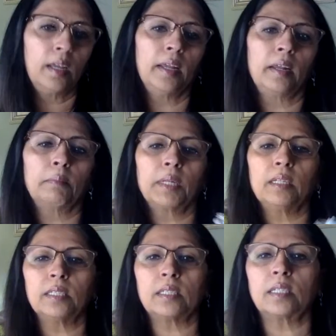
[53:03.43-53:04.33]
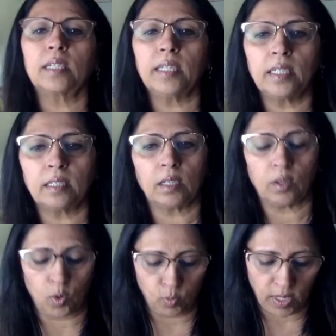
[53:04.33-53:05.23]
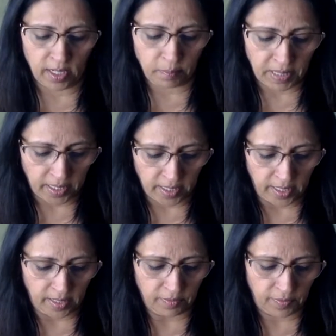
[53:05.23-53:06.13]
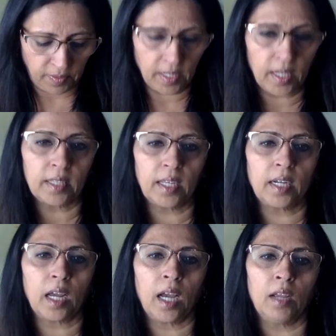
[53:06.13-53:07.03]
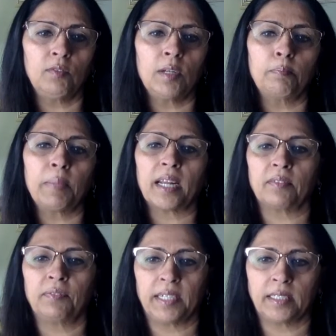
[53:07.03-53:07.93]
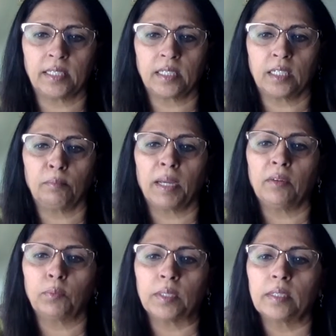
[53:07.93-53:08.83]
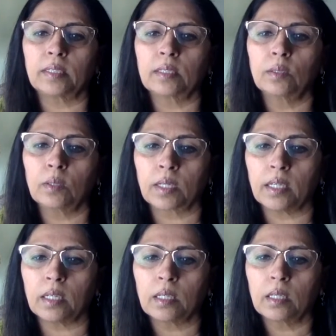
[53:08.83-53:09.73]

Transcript: and I'm going to just read one paragraph and then I will paraphrase it in my words. Okay.